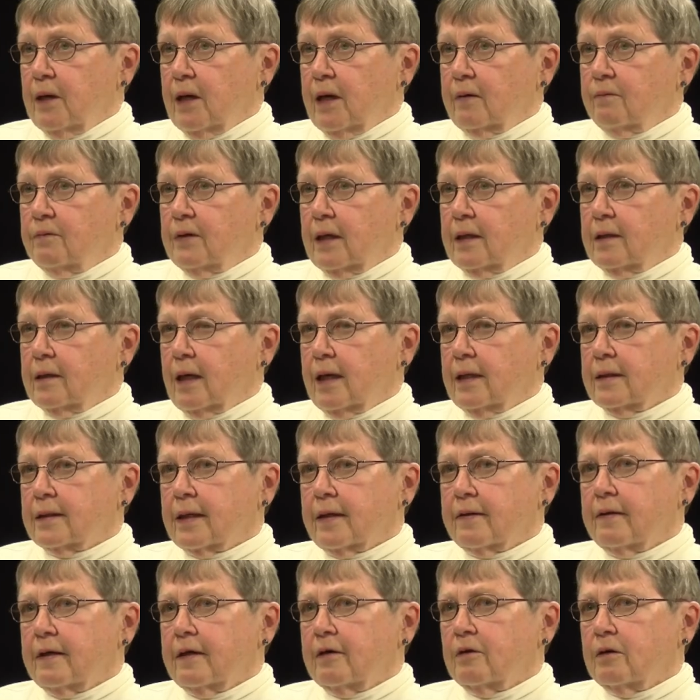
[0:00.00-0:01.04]
have deadlines.
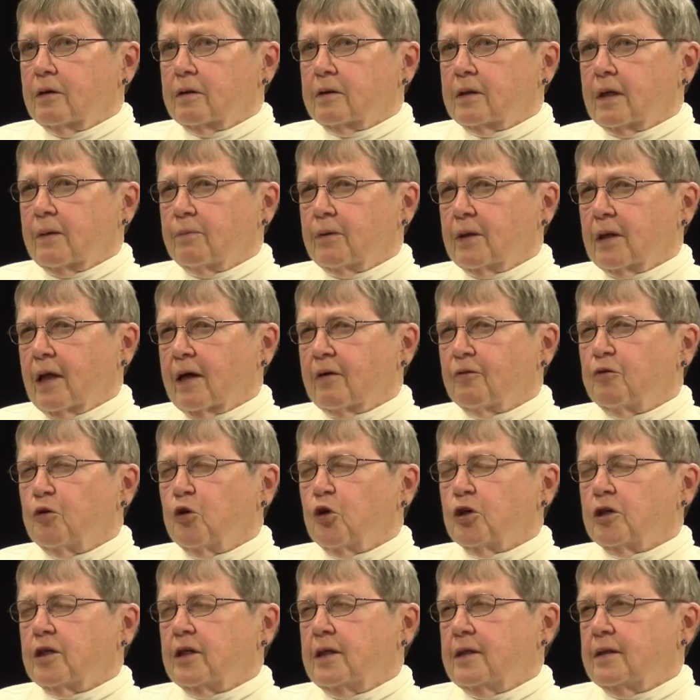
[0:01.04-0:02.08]
I think something like
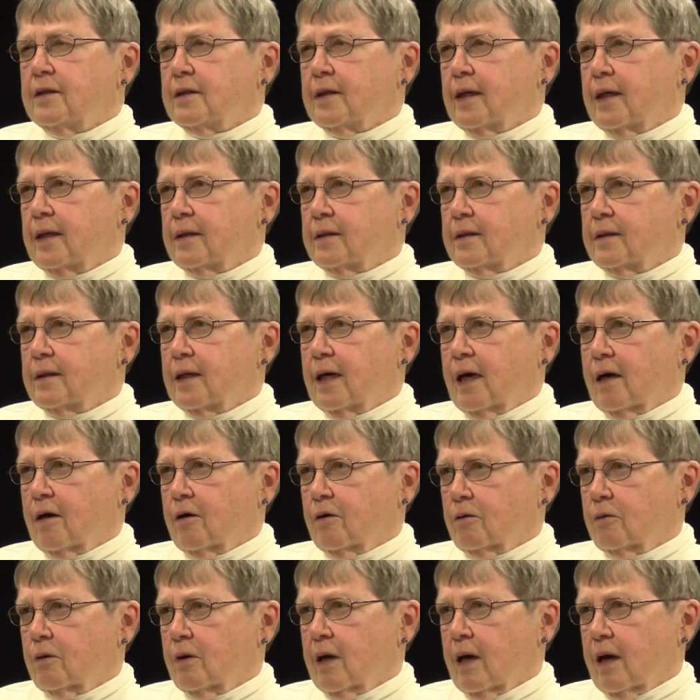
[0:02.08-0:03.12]
14 states
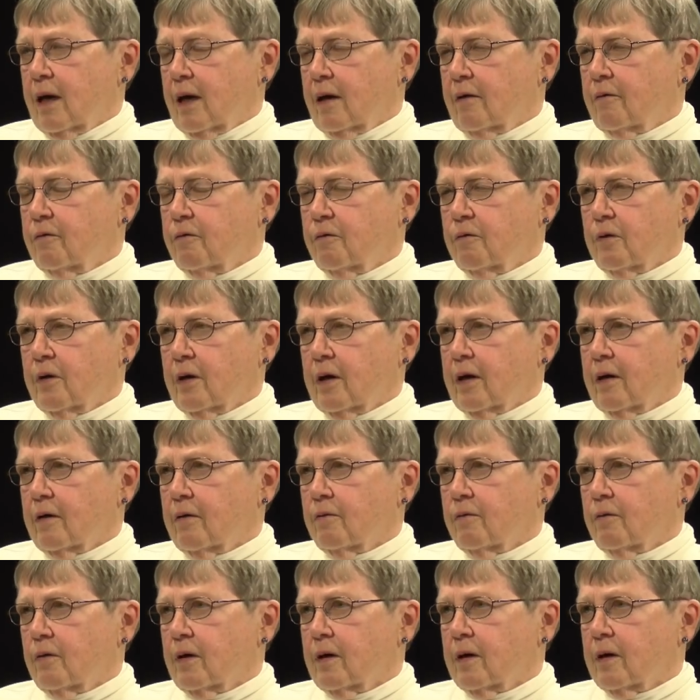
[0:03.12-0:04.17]
now have,
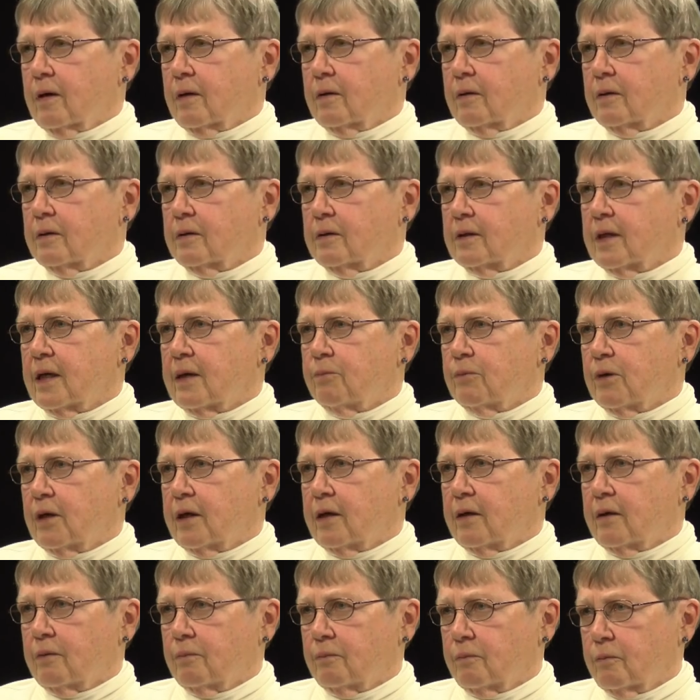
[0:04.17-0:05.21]
have uh,
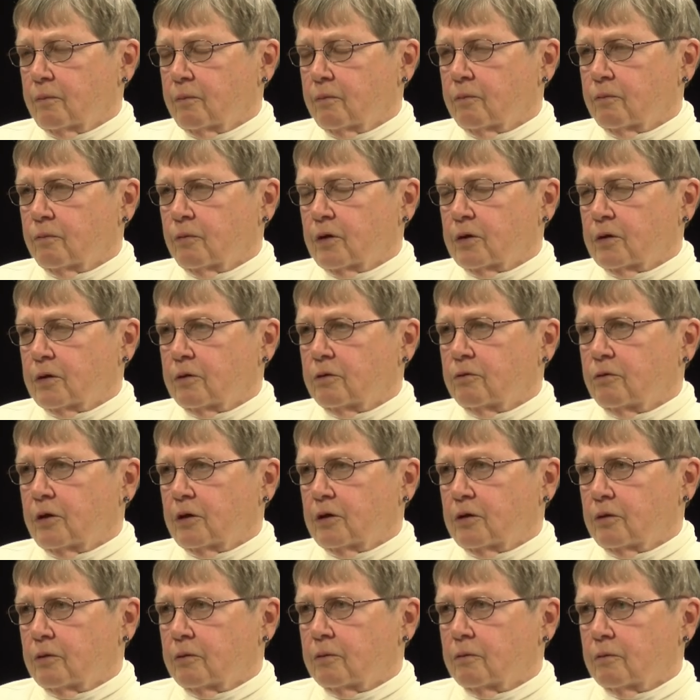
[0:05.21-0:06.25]
same-day
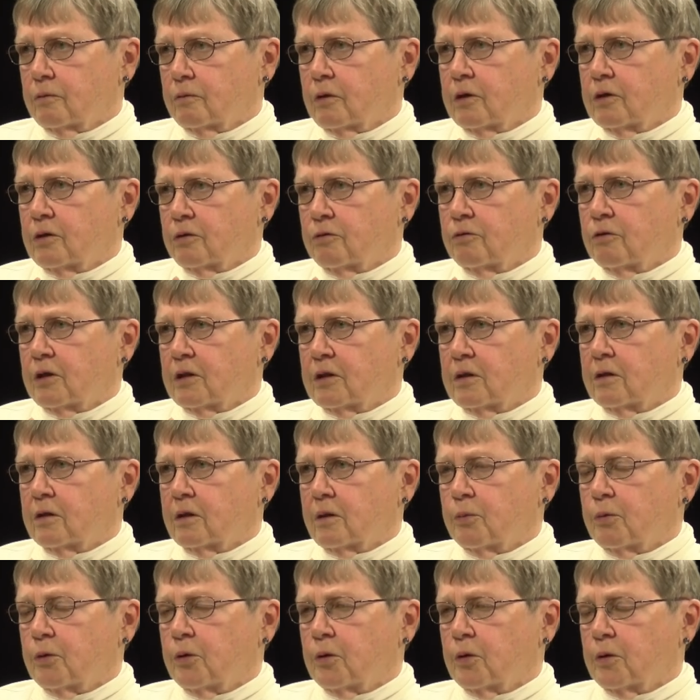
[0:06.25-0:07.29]
registration, registration at the
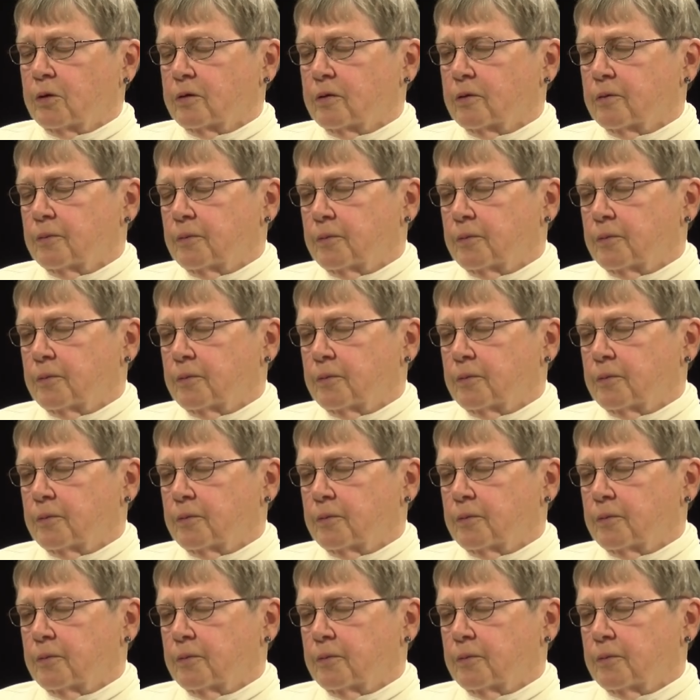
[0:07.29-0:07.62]
polls.